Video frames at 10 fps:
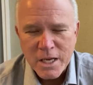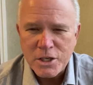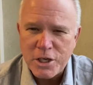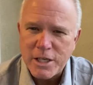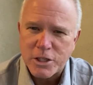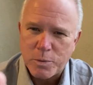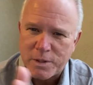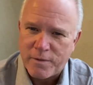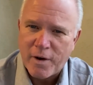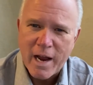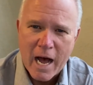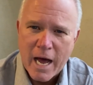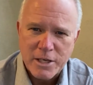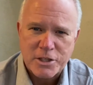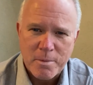Jesus was very
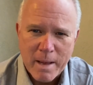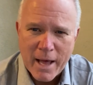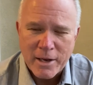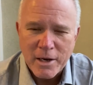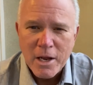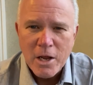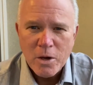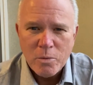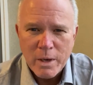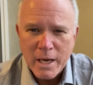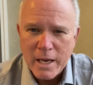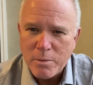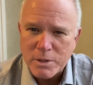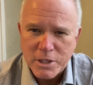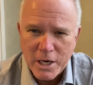honest about it when he
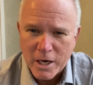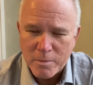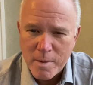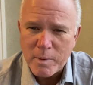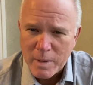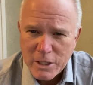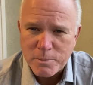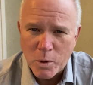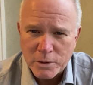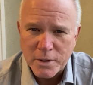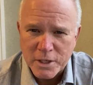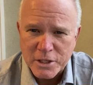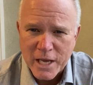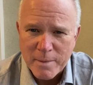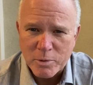was here. Remember, he spoke to the
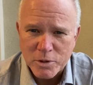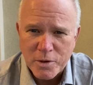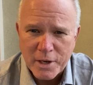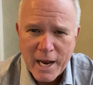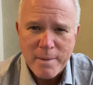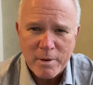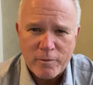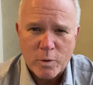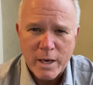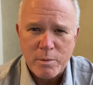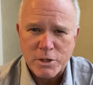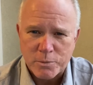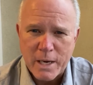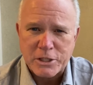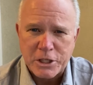disciples on the night before he was
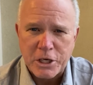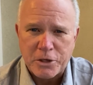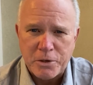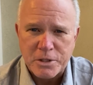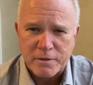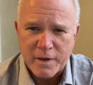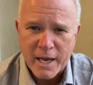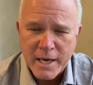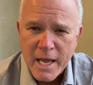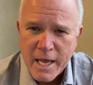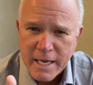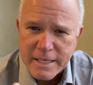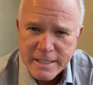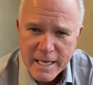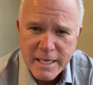arrested and crucified. He
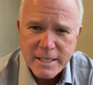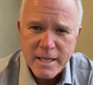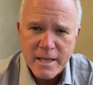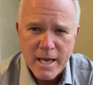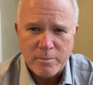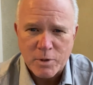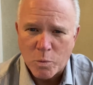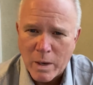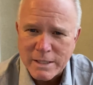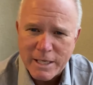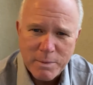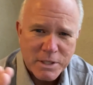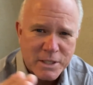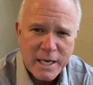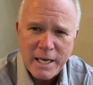said to them, the ones he
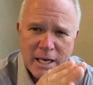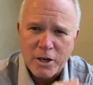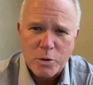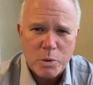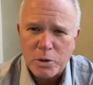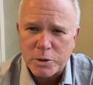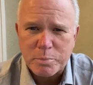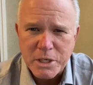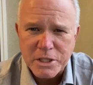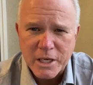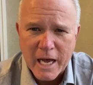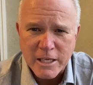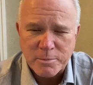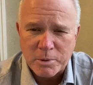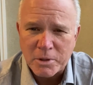was sending into the world to preach the
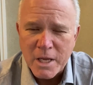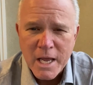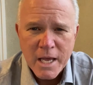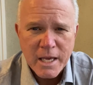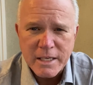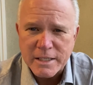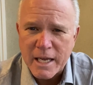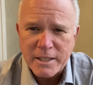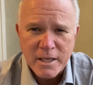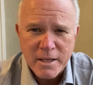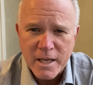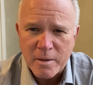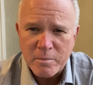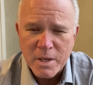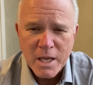gospel, he said to
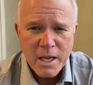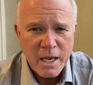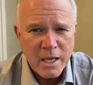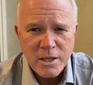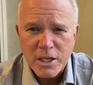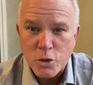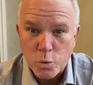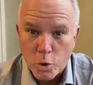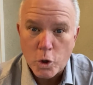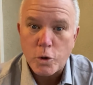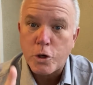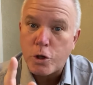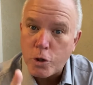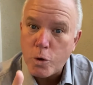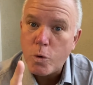them, in this world
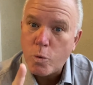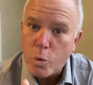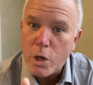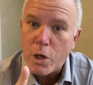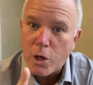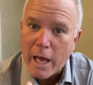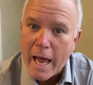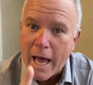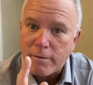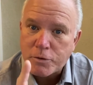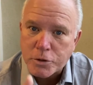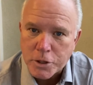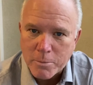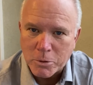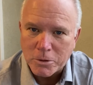you will have
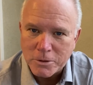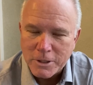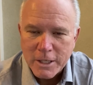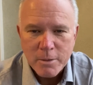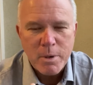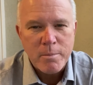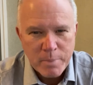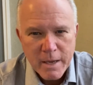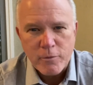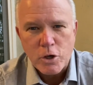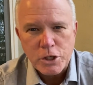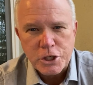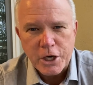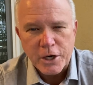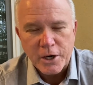trouble, but be of good
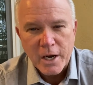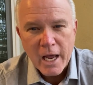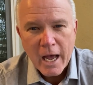cheer.